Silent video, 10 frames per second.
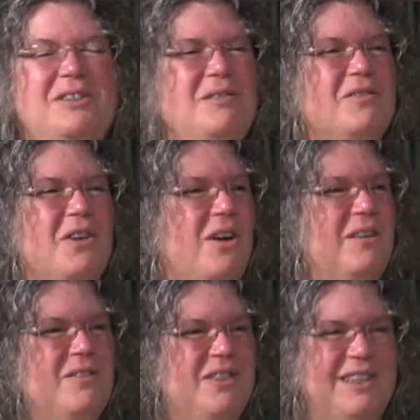
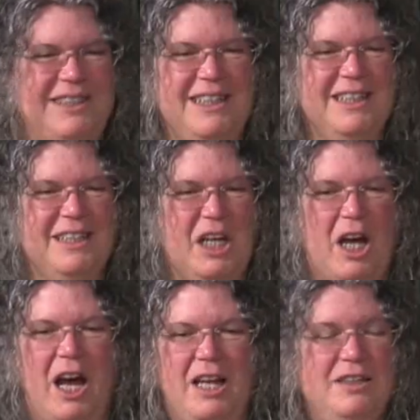involved in
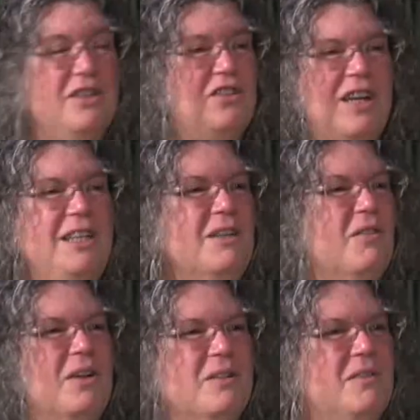uh, the study of
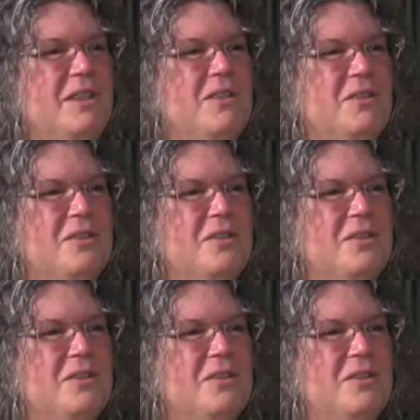all of this?